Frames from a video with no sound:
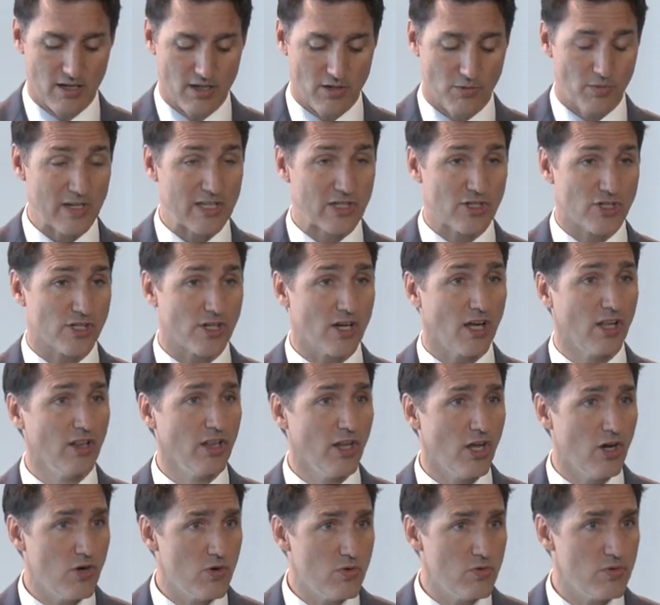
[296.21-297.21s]
which
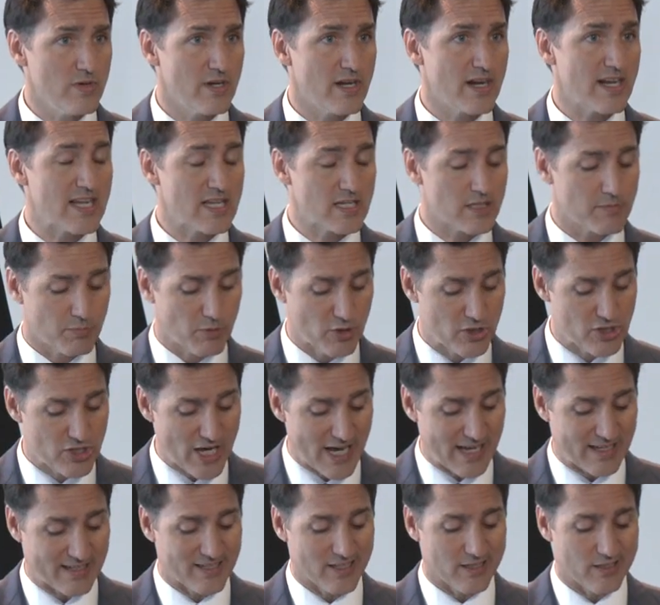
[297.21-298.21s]
alone is
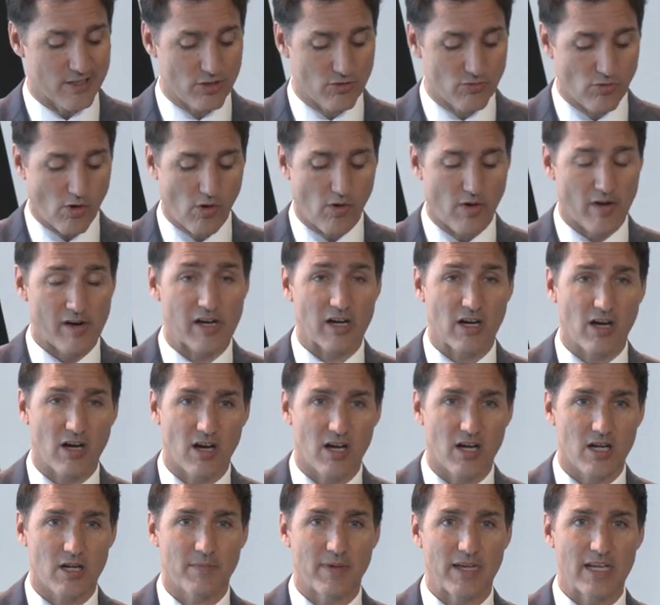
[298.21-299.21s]
projected to grow our
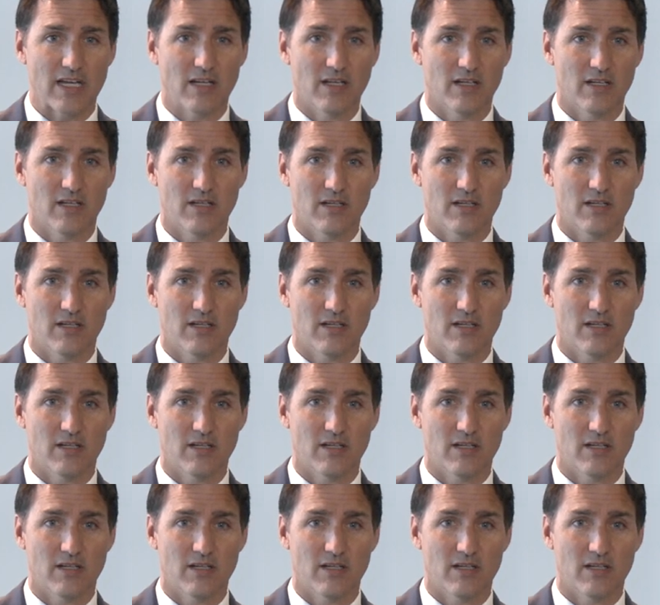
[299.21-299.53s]
economy